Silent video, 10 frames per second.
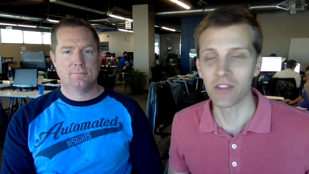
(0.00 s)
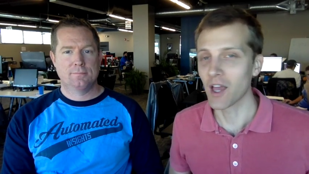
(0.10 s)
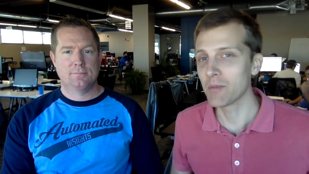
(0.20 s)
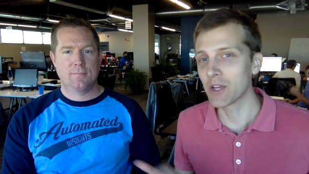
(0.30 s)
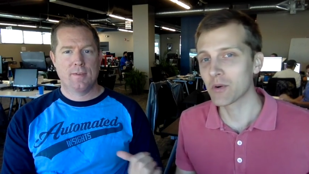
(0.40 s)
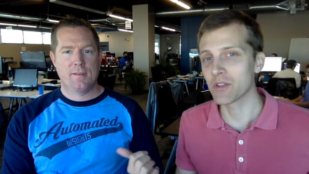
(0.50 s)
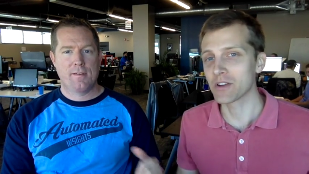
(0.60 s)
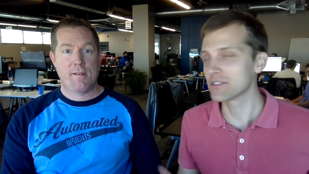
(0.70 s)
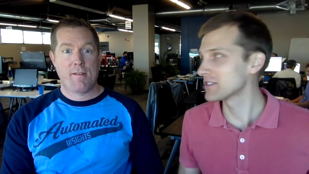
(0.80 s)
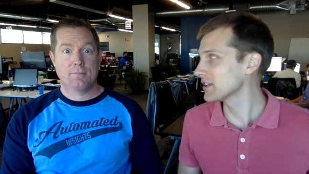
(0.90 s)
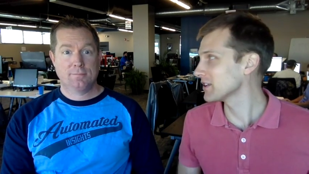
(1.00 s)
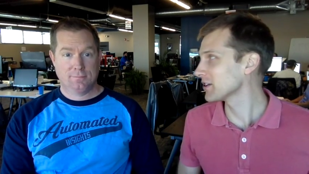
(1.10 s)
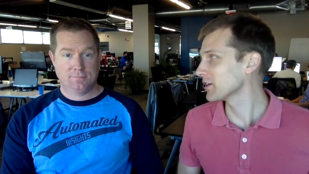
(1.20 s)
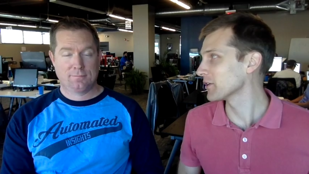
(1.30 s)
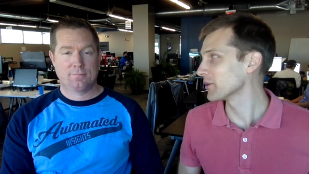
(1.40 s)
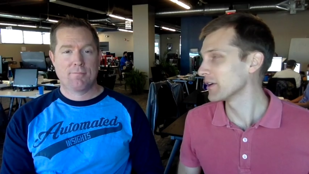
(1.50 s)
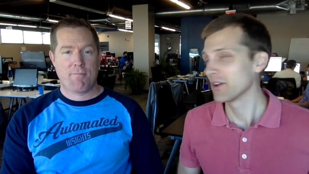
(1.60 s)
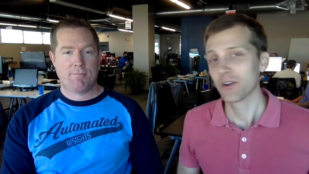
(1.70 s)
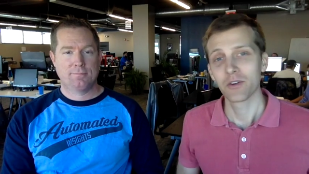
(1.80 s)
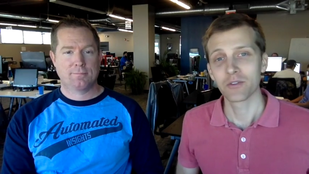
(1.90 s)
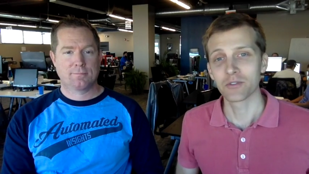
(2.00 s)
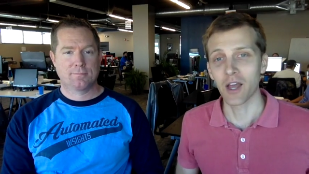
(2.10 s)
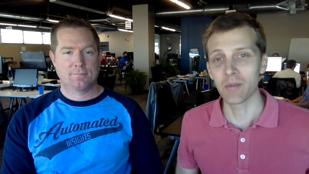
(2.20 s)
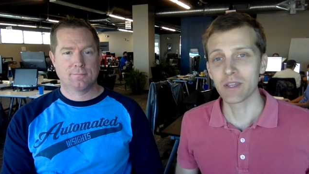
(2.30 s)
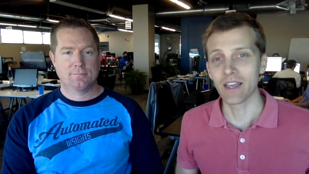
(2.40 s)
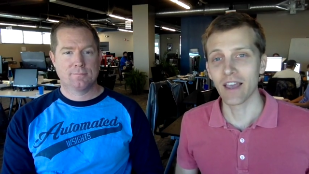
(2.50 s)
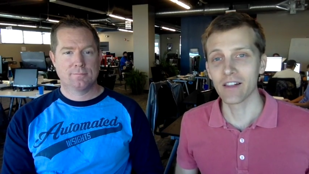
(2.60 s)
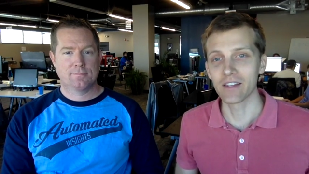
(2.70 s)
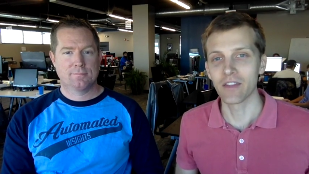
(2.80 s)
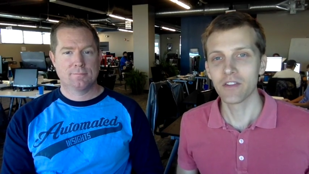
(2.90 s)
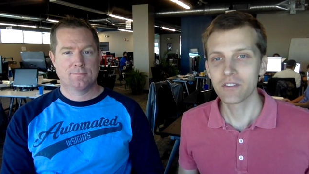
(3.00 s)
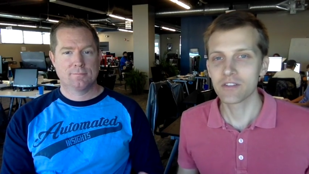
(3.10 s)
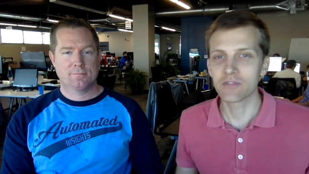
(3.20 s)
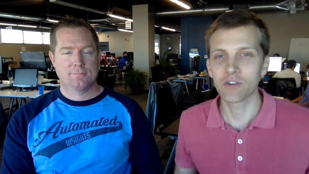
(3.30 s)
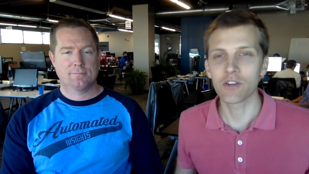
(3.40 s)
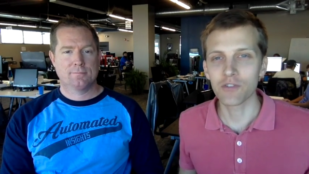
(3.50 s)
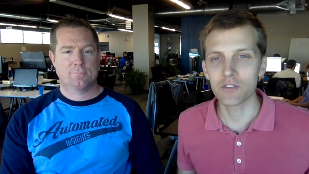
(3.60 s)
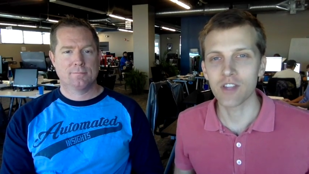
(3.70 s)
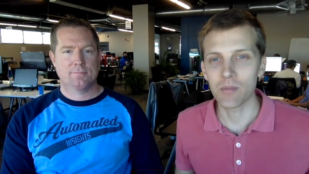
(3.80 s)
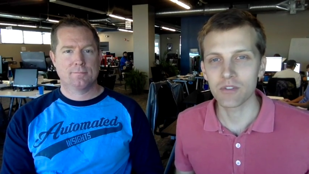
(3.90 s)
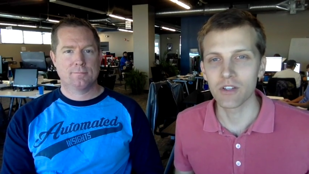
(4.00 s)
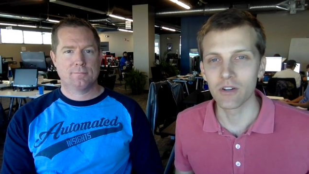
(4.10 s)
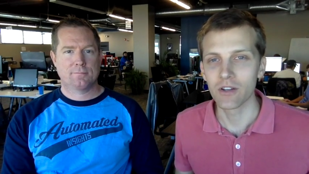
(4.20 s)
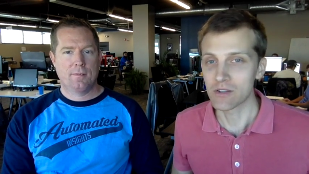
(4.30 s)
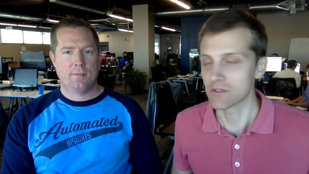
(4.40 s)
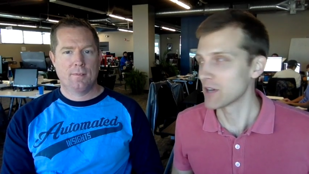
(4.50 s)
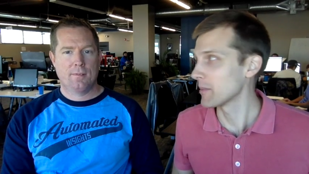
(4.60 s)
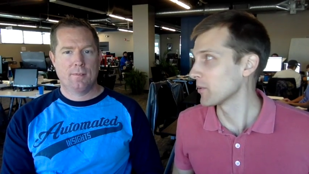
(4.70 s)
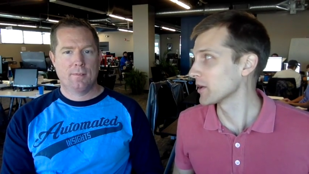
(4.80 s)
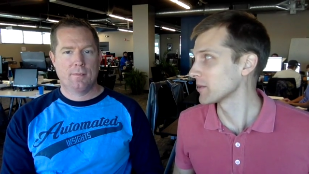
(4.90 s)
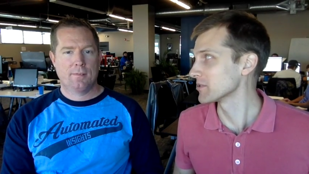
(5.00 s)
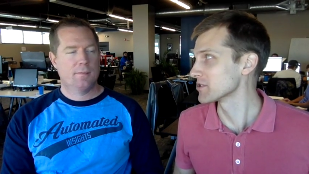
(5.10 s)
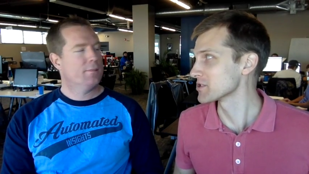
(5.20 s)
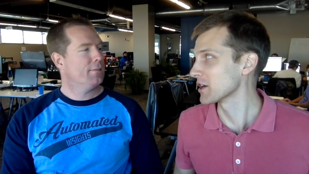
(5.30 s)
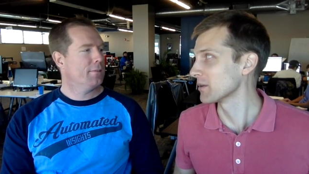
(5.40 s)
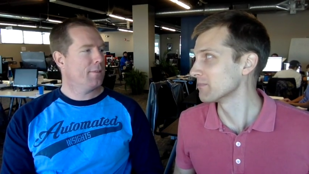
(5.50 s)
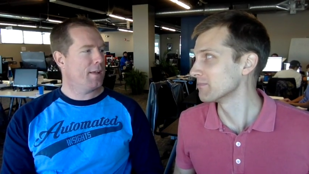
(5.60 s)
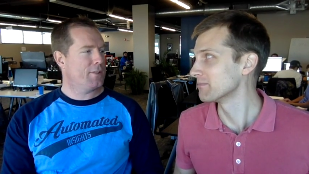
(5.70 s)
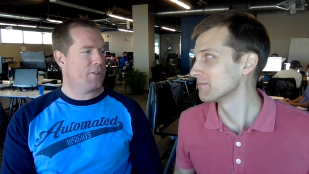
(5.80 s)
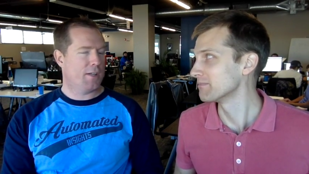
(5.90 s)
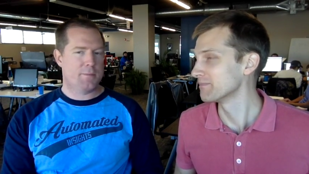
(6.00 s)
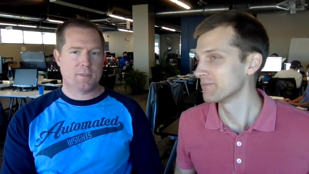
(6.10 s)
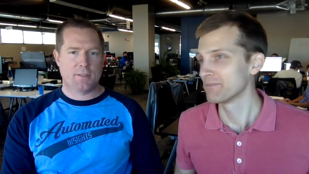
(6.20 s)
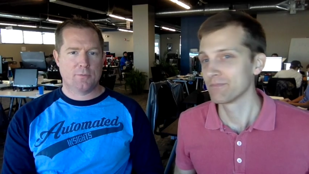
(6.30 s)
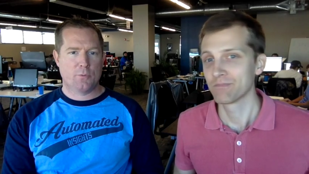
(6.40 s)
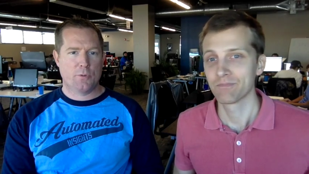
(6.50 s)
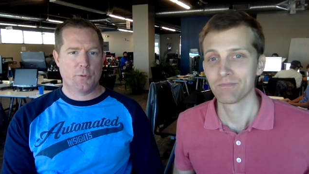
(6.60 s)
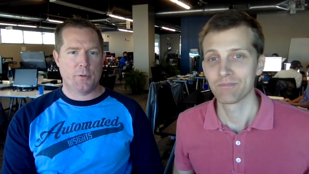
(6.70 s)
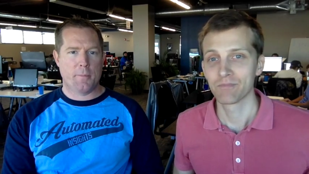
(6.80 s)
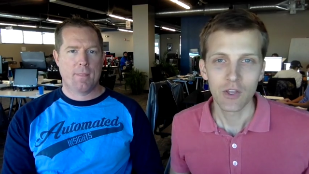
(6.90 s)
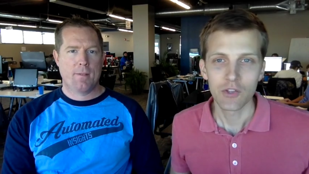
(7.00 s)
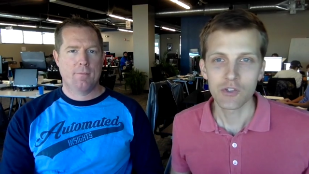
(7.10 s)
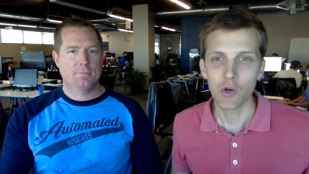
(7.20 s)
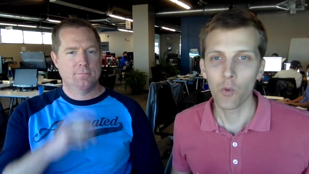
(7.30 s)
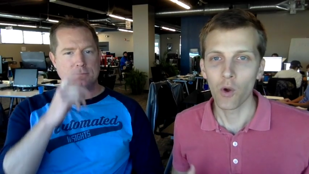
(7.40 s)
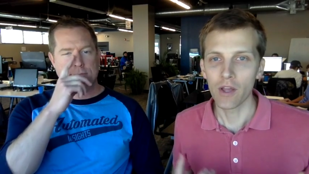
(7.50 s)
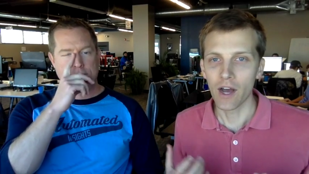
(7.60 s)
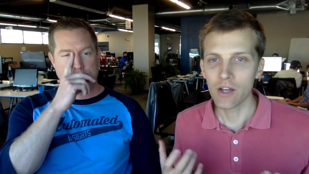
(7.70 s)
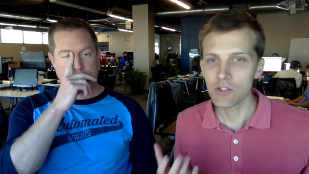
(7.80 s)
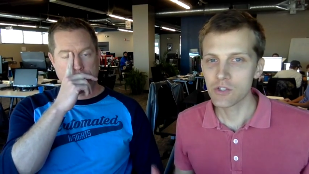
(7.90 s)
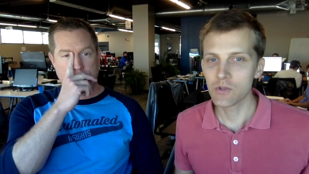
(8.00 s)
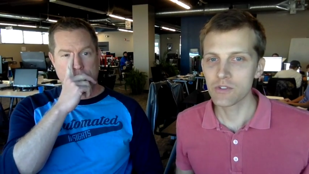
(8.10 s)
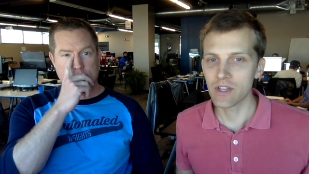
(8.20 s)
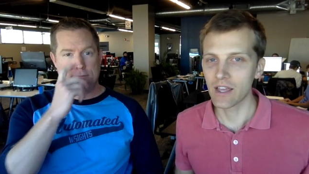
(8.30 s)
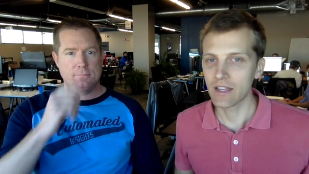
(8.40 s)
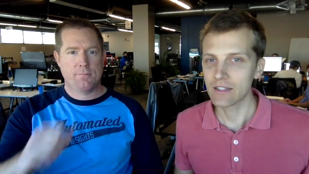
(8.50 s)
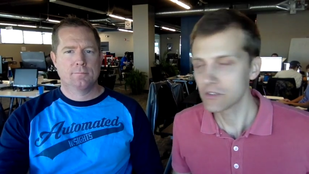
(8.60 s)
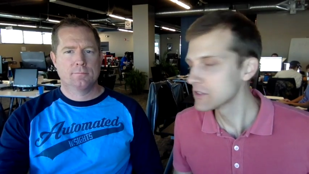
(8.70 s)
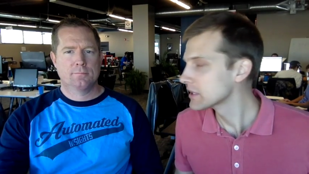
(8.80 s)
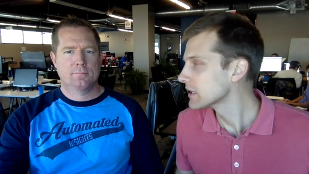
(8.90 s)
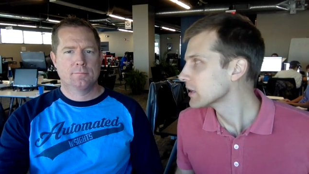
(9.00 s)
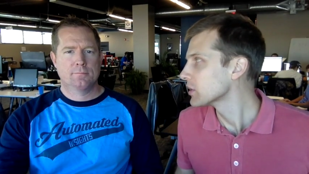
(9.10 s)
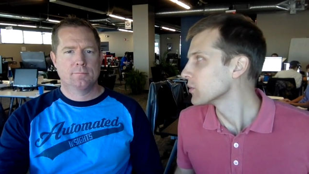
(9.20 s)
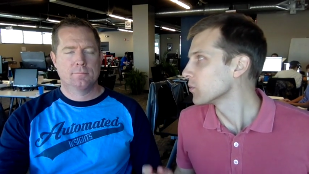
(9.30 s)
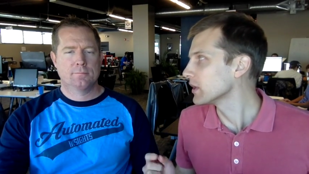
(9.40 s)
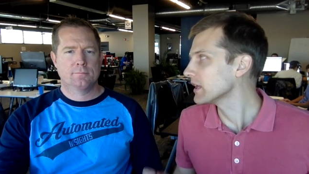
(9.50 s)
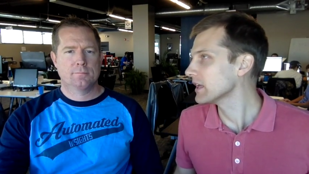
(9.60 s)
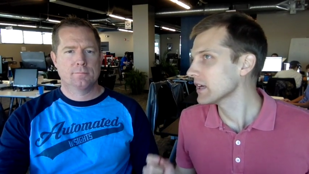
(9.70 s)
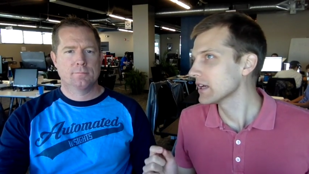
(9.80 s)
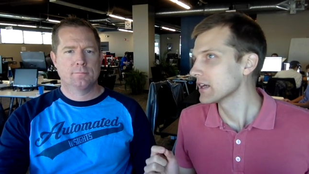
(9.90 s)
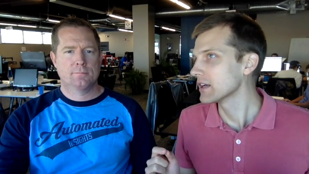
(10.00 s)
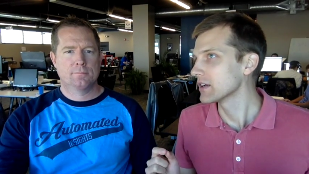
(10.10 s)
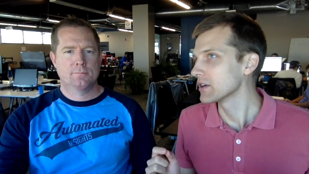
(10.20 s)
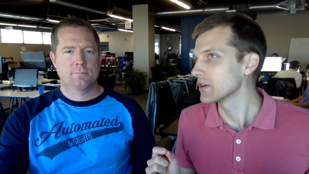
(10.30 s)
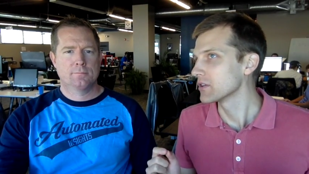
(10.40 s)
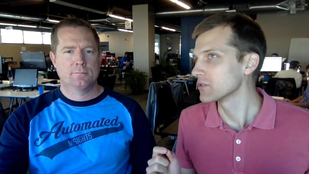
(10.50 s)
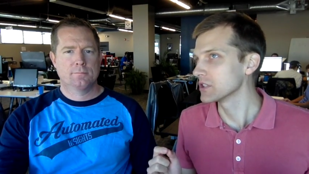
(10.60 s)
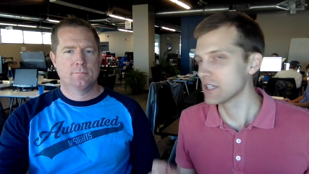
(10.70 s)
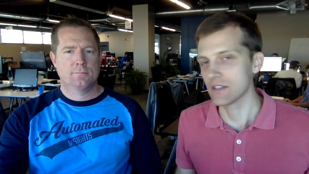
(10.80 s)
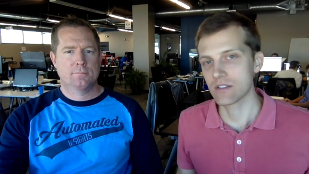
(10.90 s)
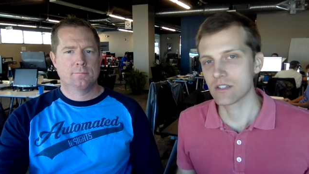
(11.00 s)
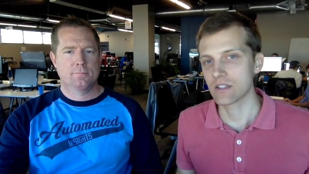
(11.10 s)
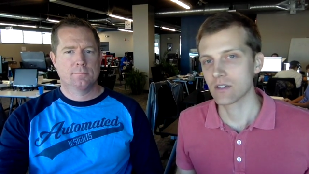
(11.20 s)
Speaker 1: I'm here with our CEO, Robbie Allen, and this is the very first episode. And Robbie, welcome to the show.
Speaker 2: Thanks, James. I look forward to it.
Speaker 1: So, on Tuesday, we released